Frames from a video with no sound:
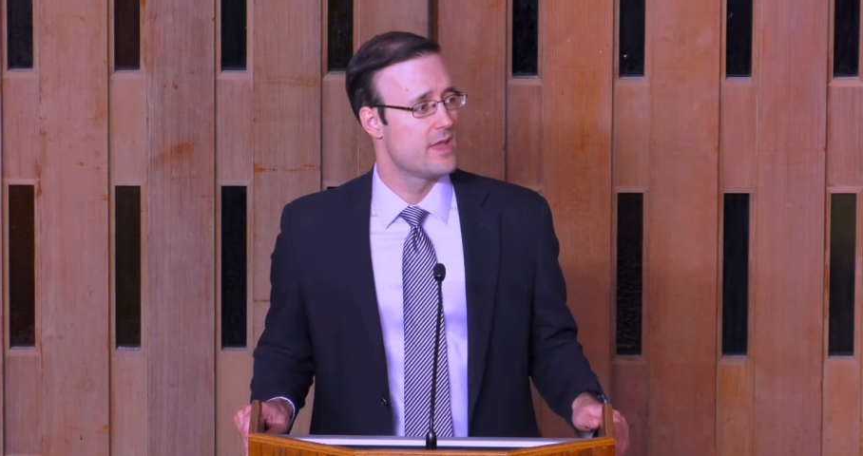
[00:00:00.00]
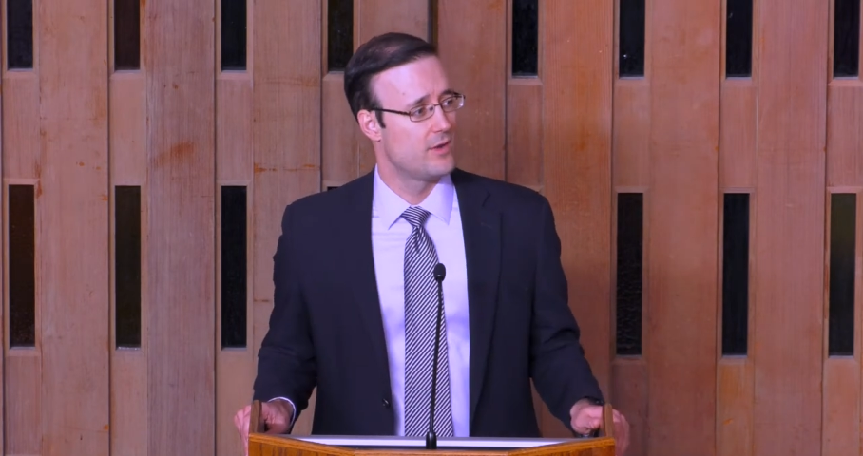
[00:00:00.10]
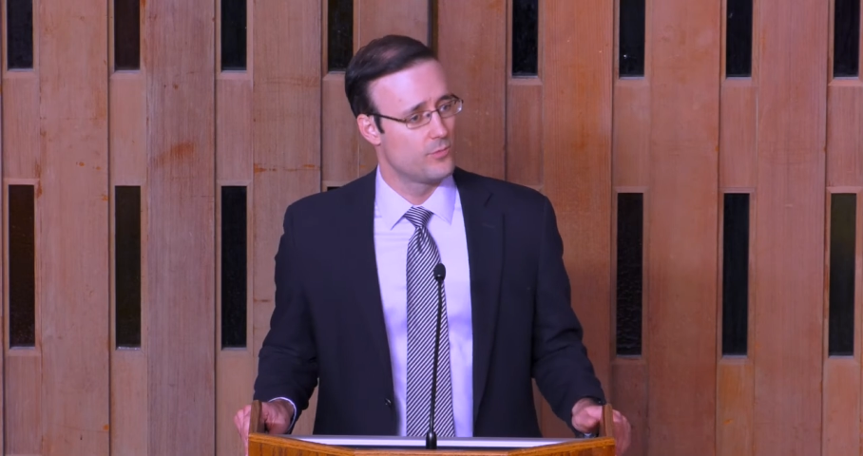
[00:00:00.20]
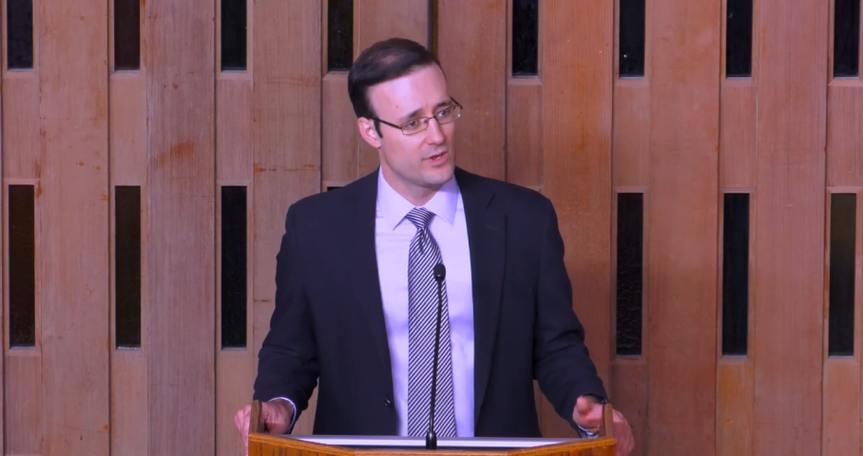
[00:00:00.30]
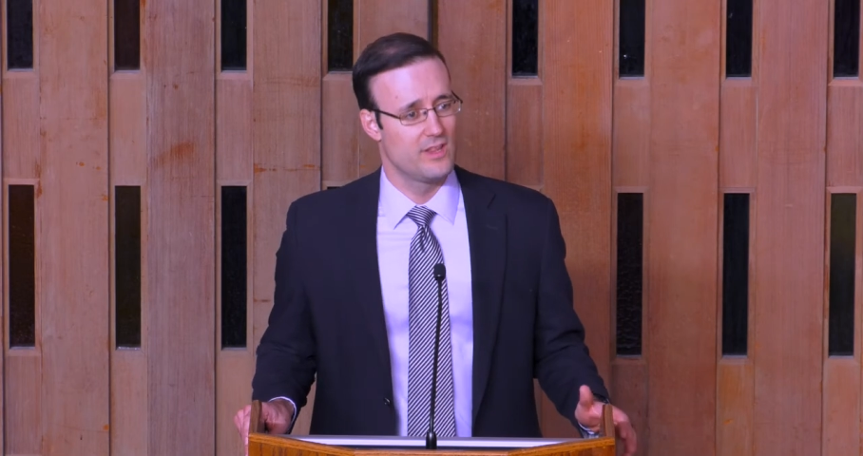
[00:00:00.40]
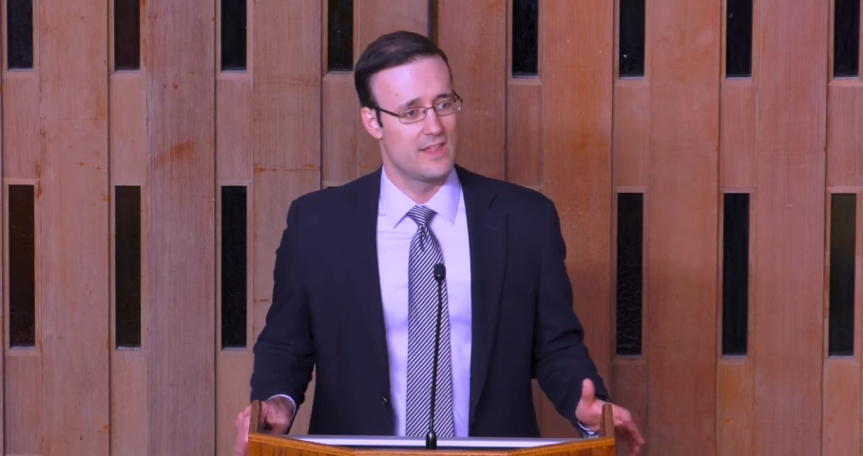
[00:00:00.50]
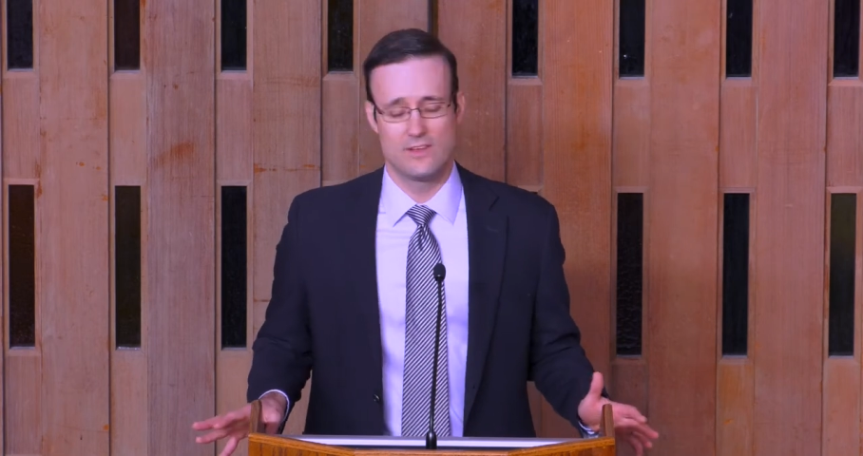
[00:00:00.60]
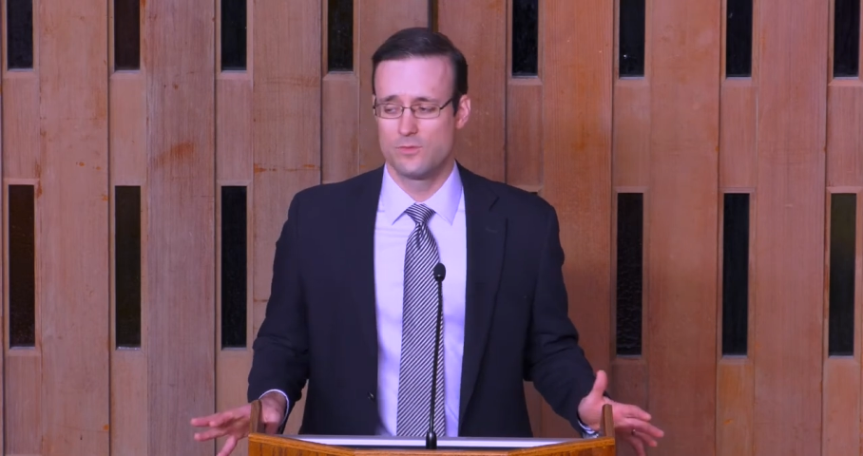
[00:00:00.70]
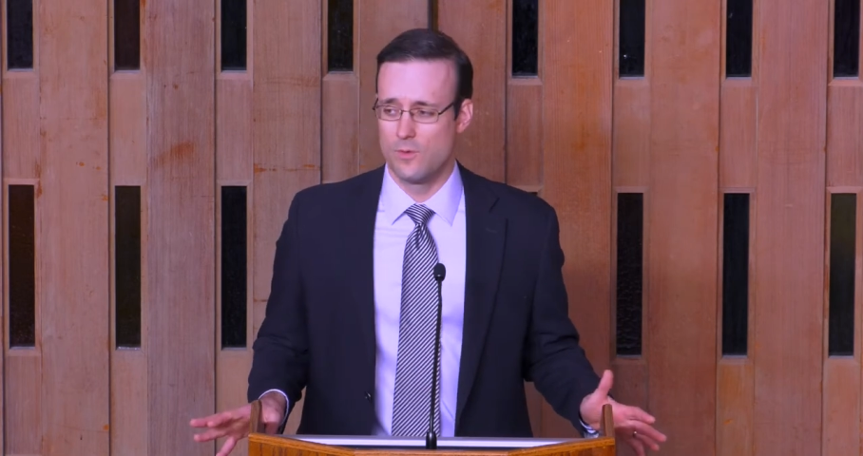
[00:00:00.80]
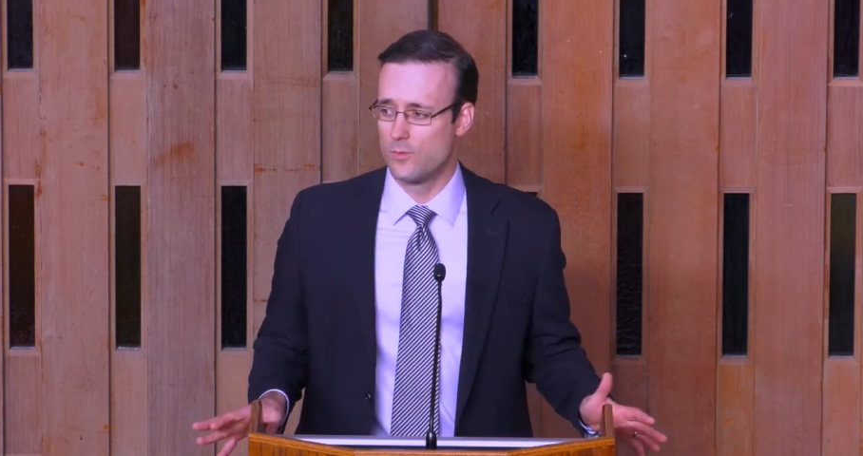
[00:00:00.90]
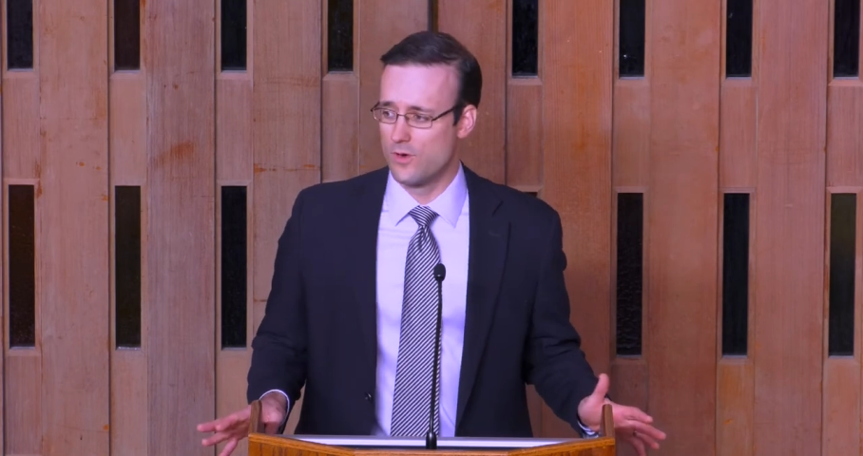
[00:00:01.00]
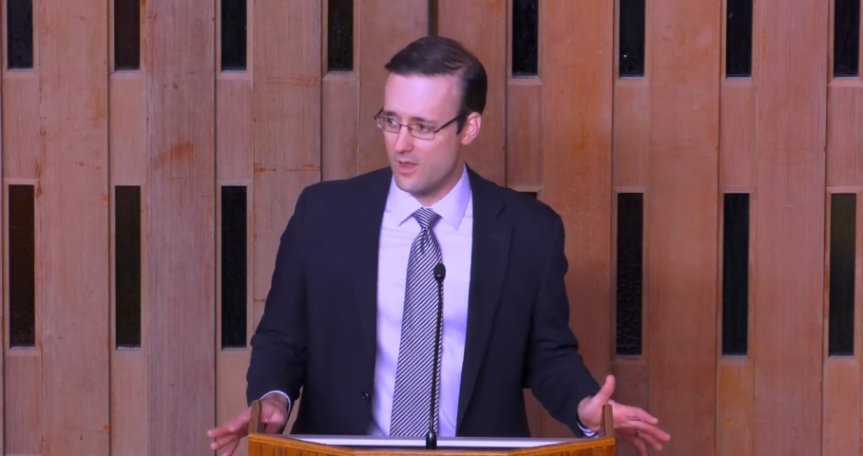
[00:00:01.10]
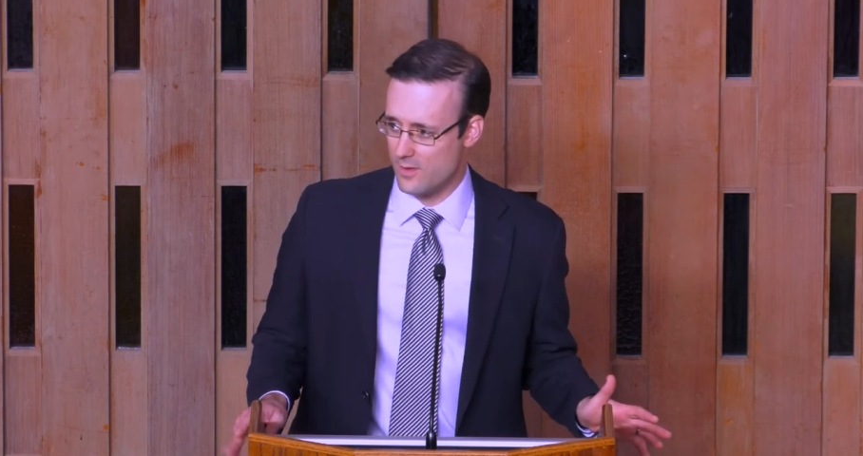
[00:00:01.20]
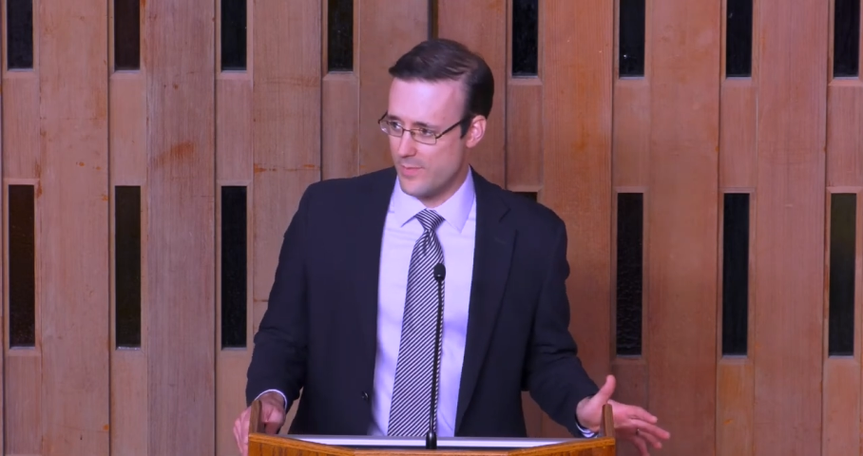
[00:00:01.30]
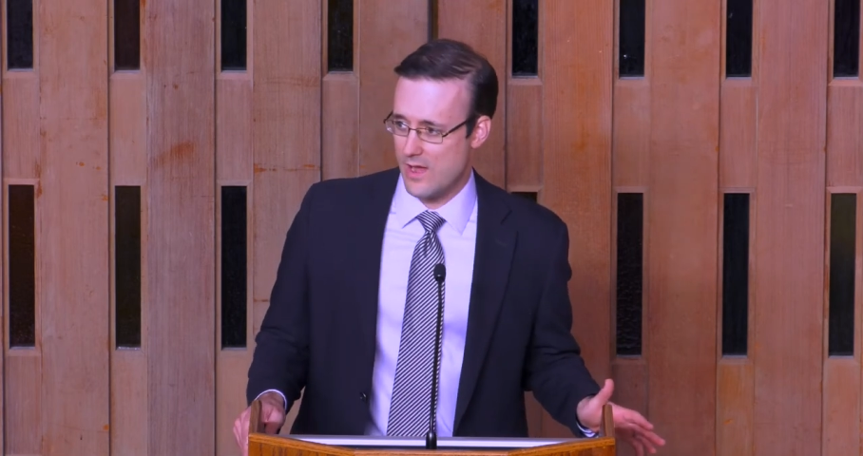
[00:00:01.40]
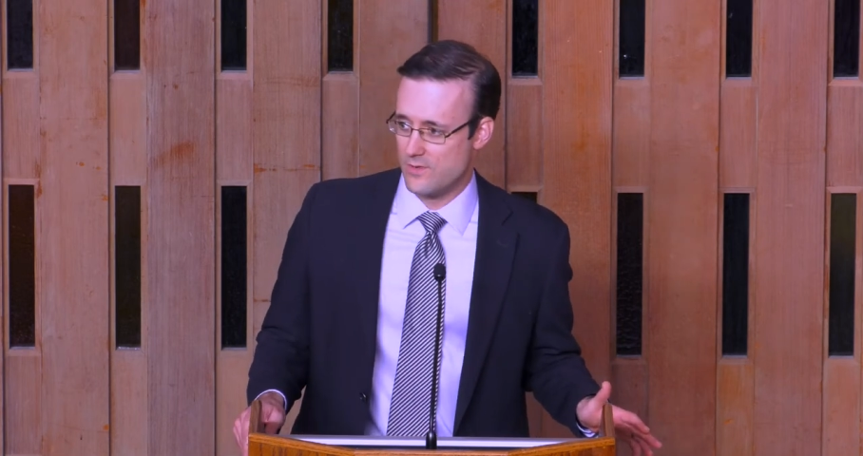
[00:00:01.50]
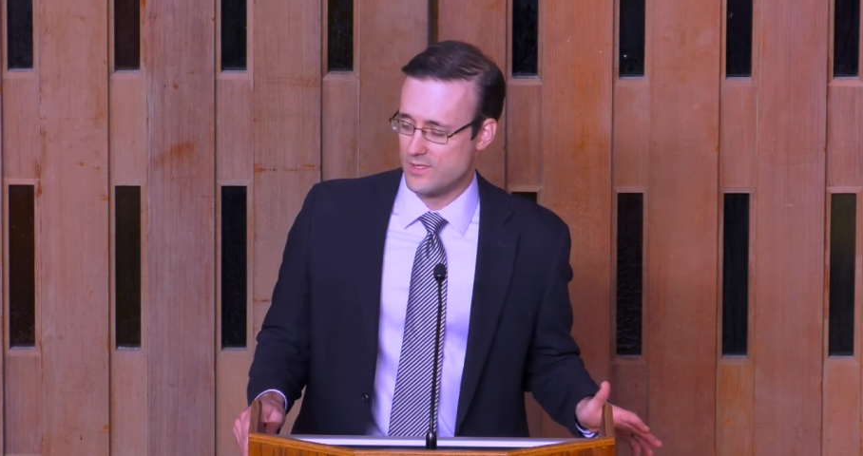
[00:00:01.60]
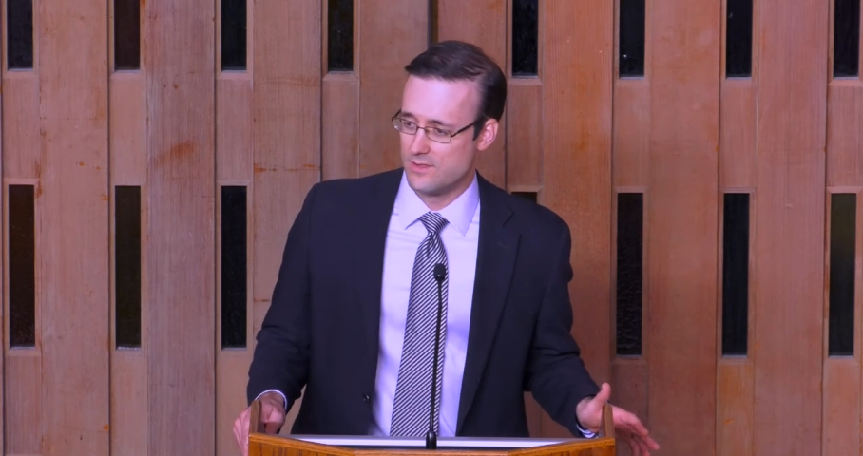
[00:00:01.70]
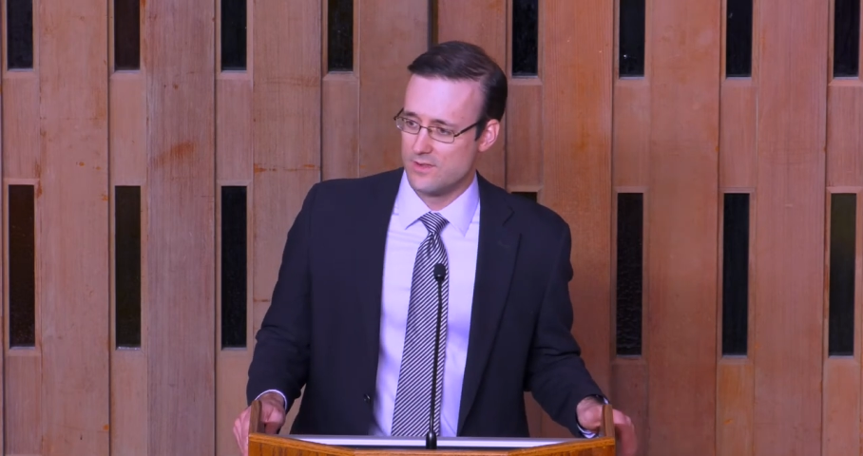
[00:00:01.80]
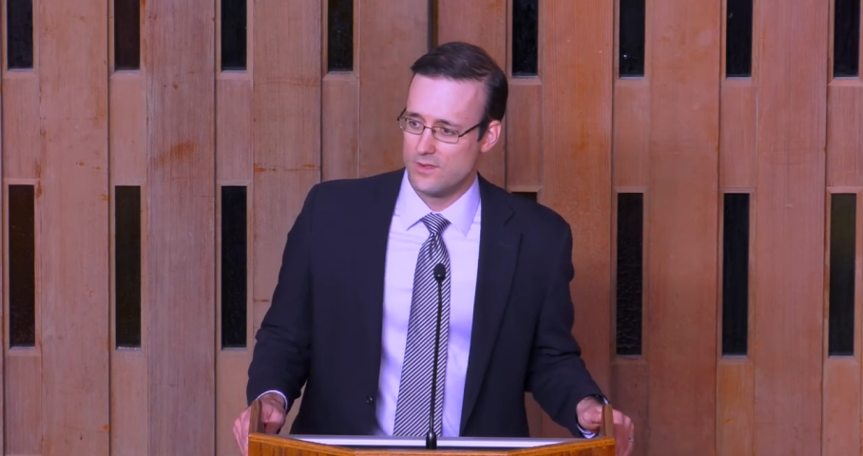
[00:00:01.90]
and really that's what we're all about.